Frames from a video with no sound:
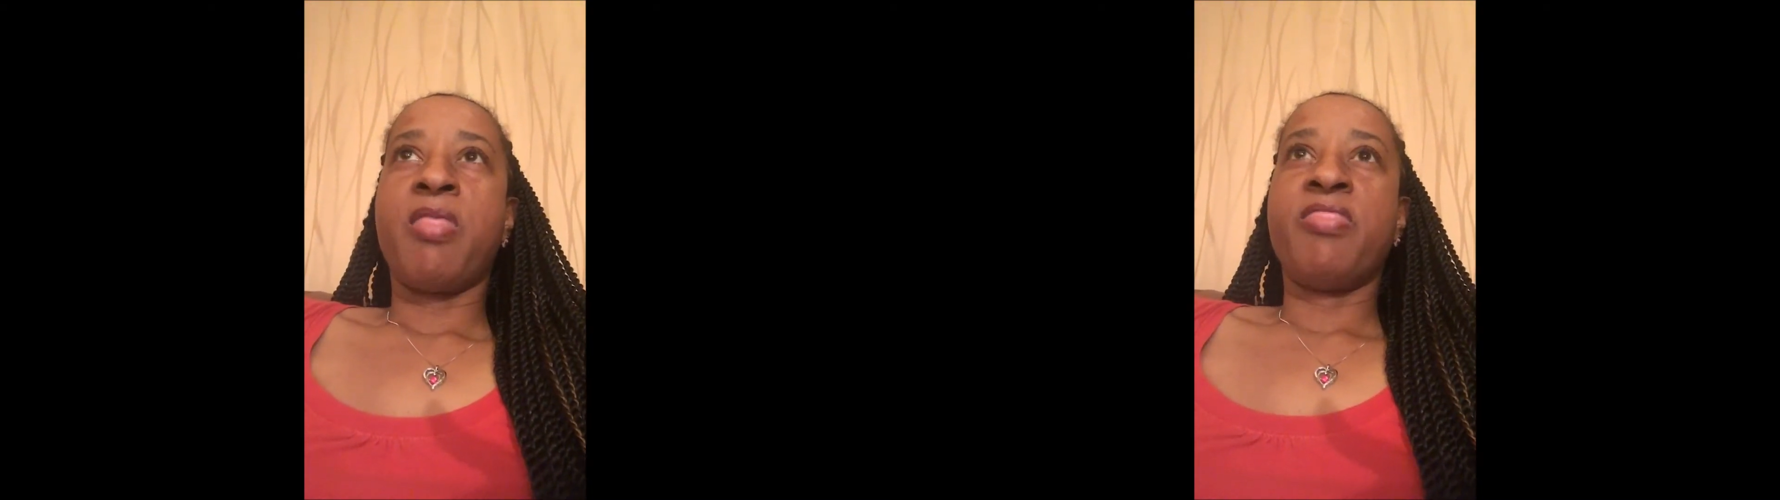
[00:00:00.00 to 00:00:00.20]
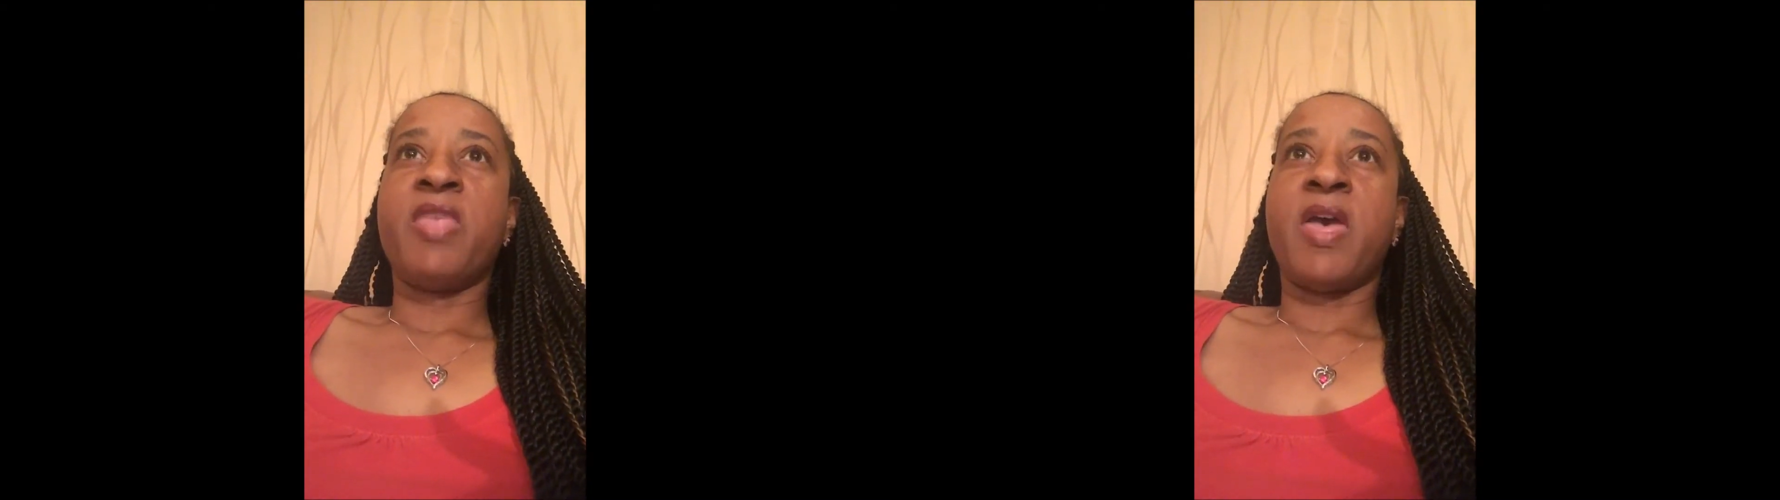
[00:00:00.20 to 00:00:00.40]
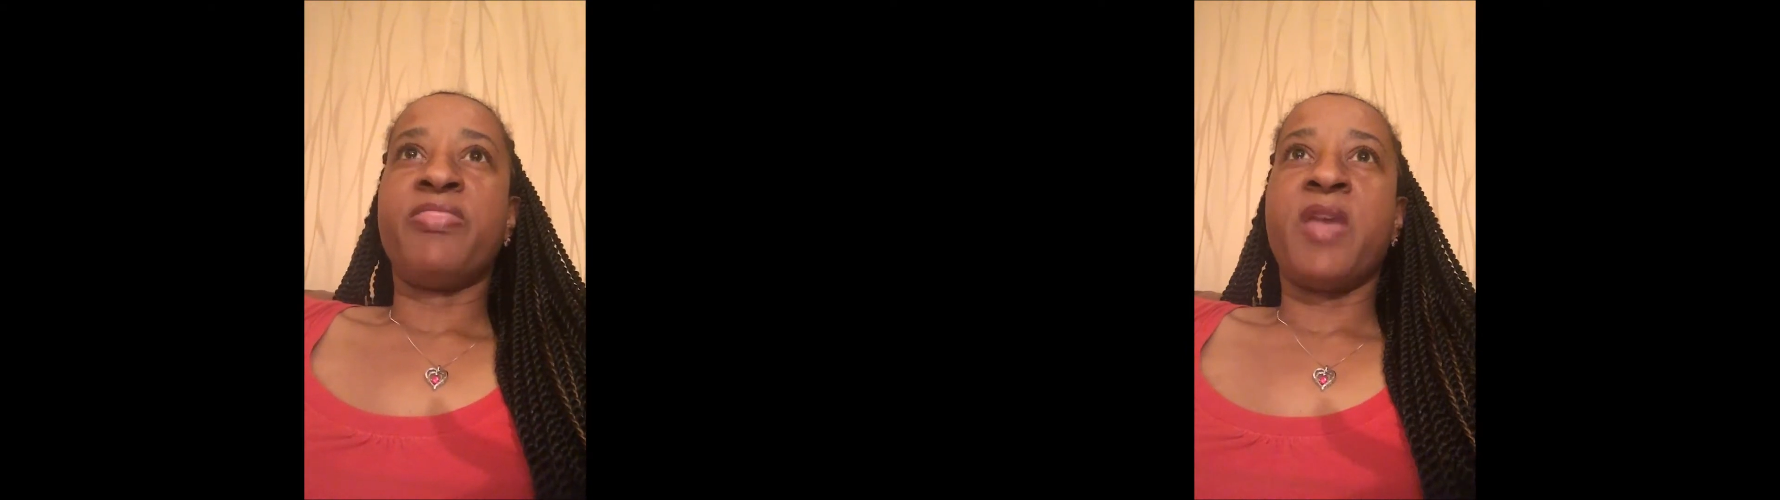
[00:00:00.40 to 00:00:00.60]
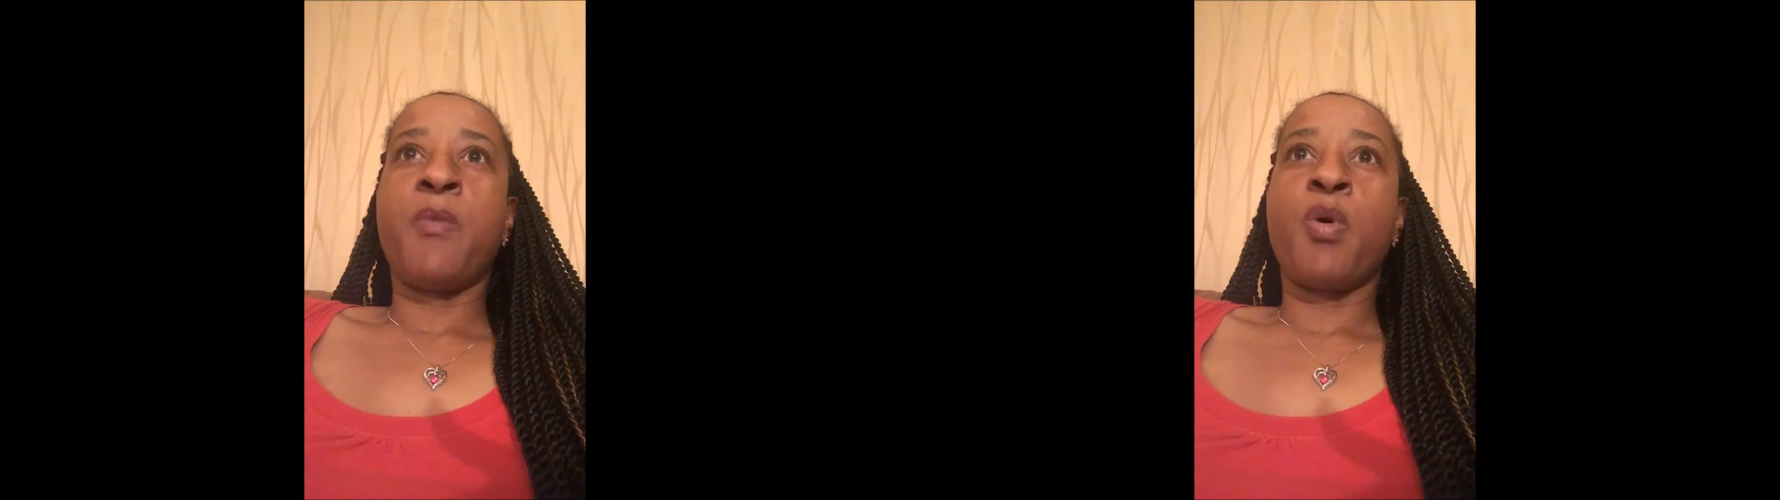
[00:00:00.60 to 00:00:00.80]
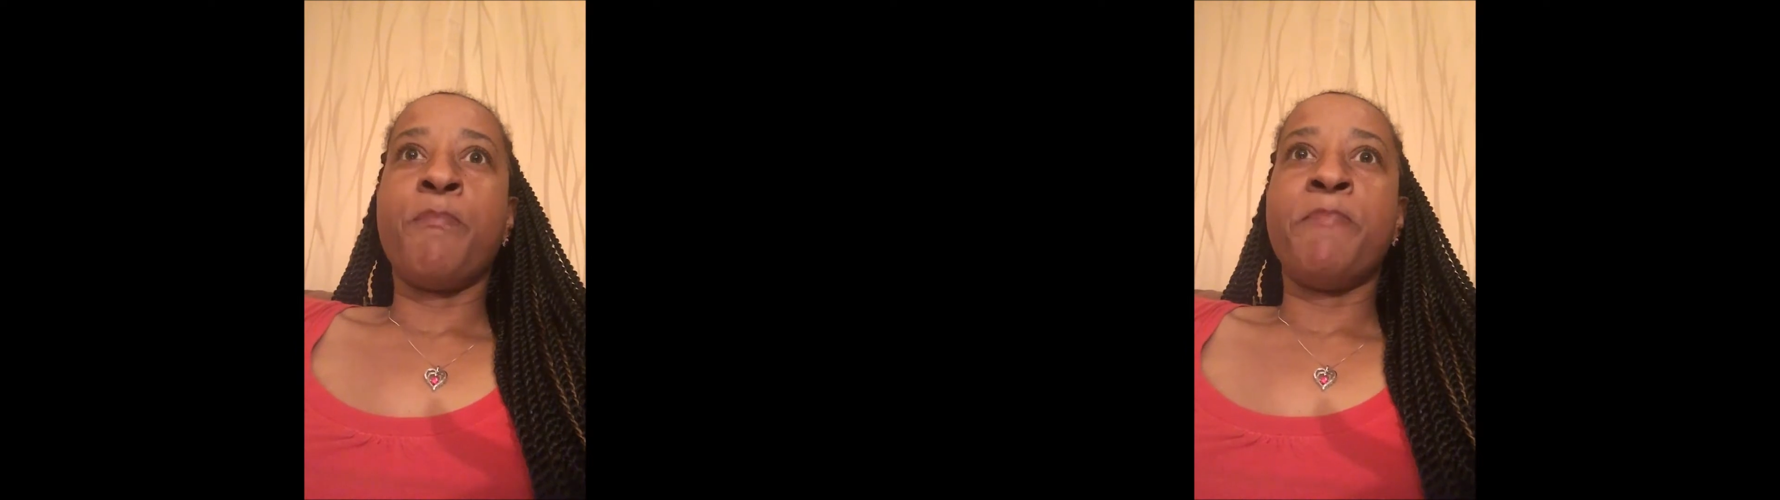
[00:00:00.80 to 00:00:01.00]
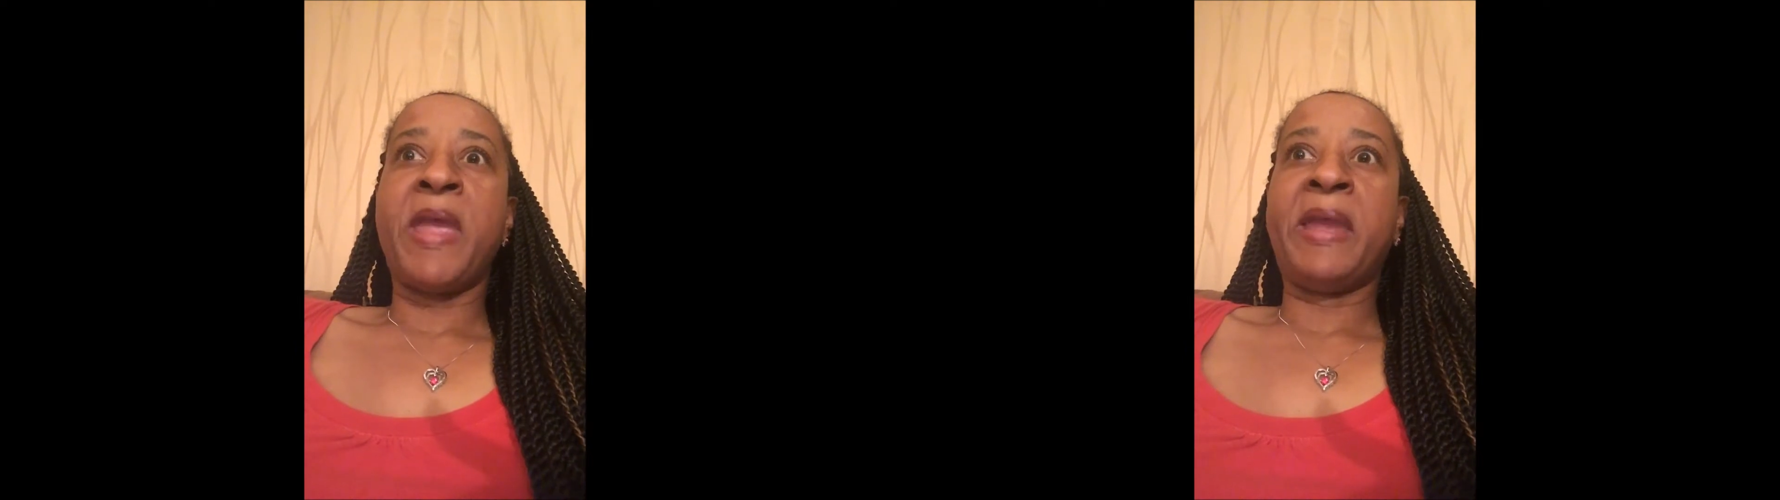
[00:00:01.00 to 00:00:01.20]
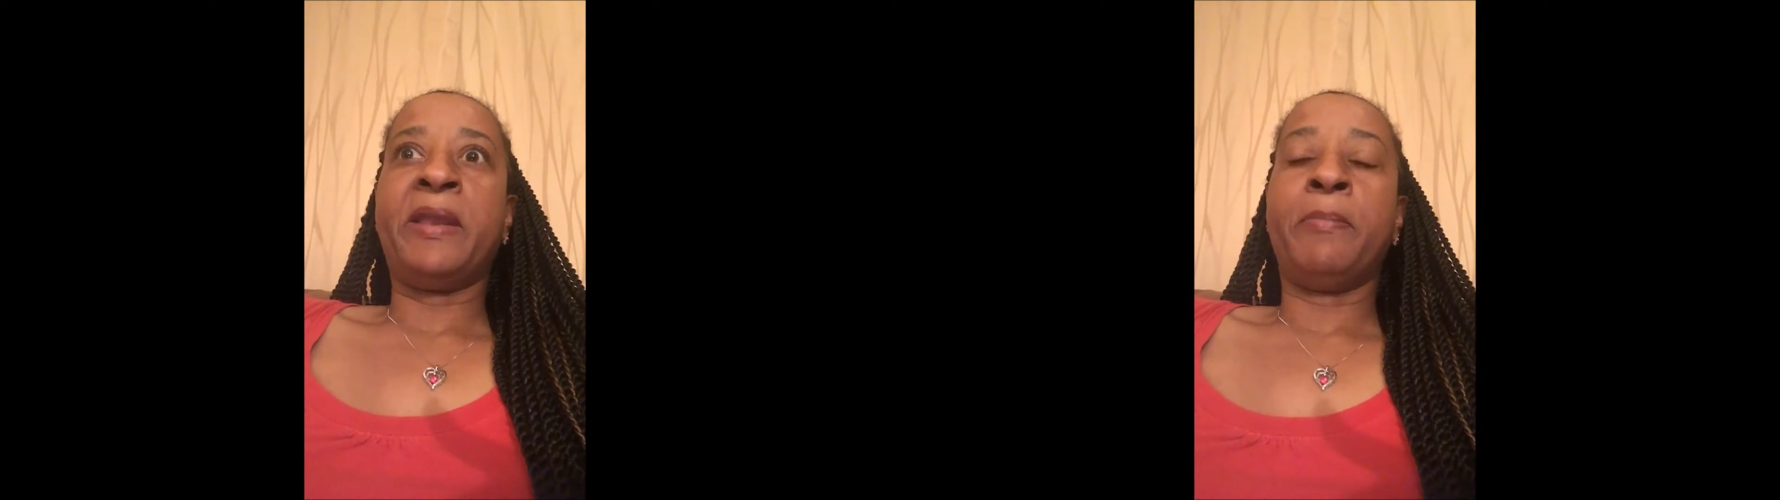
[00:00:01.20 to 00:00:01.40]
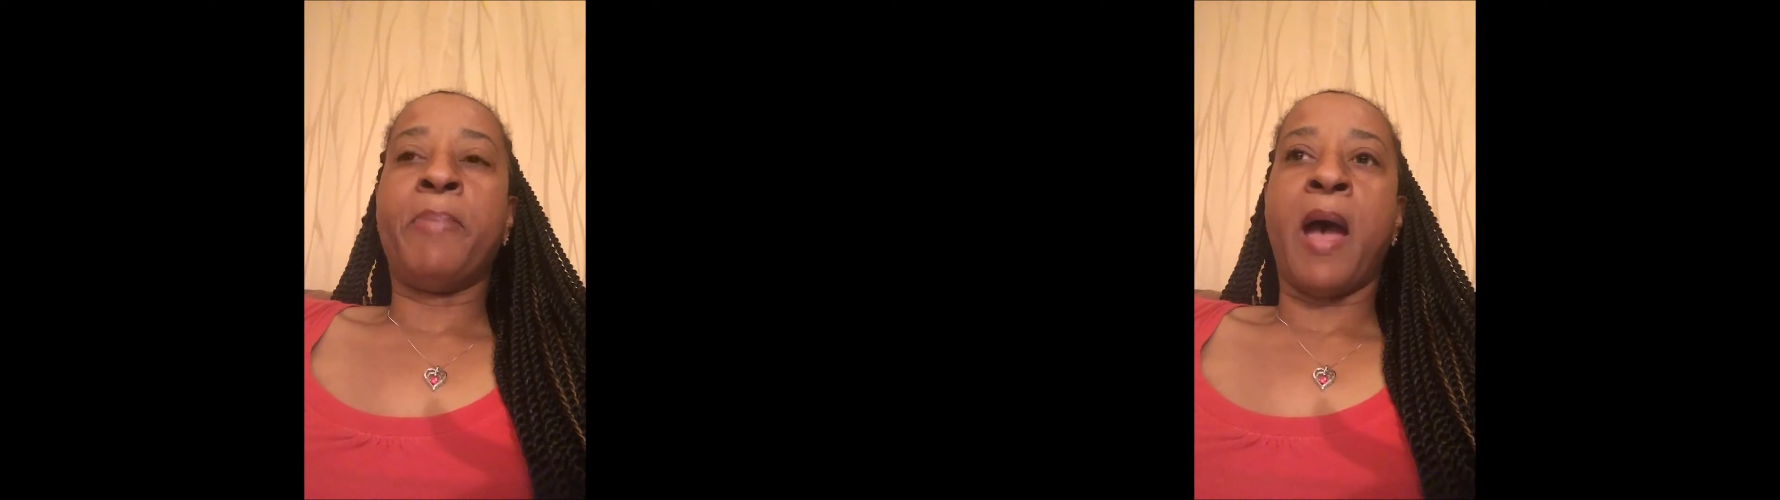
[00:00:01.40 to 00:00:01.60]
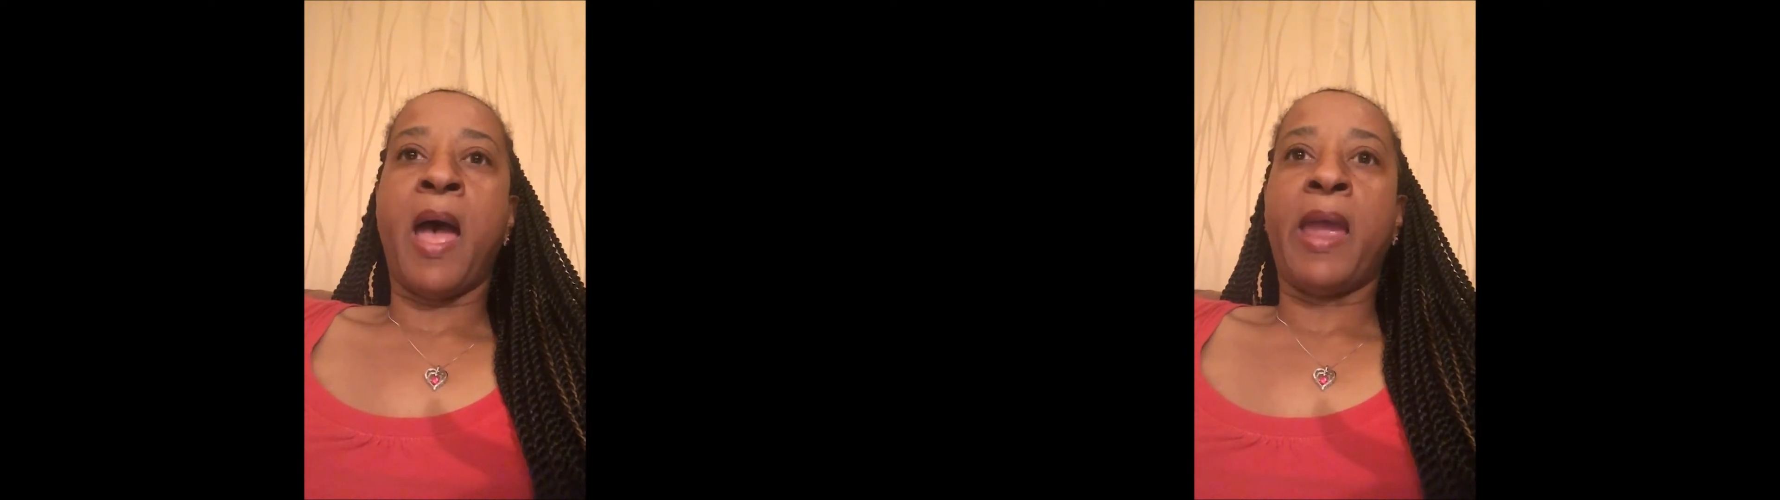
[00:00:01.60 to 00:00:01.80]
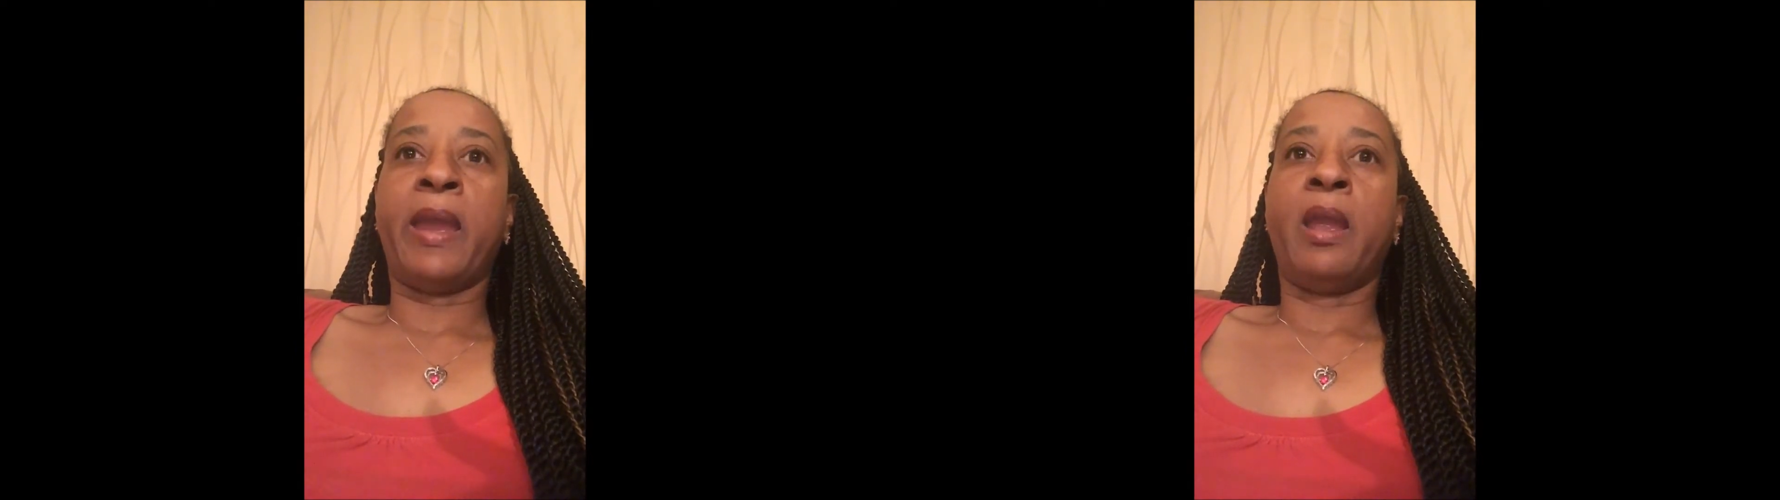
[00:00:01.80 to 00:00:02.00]
that they were made
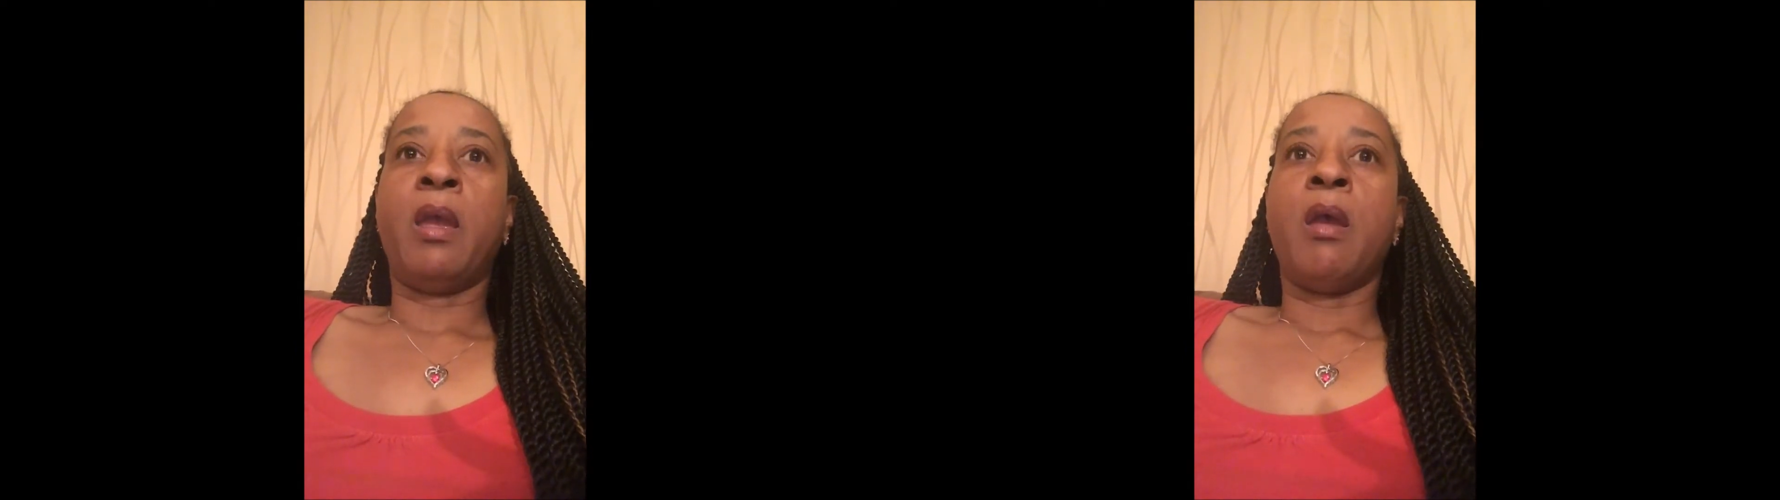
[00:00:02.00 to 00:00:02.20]
by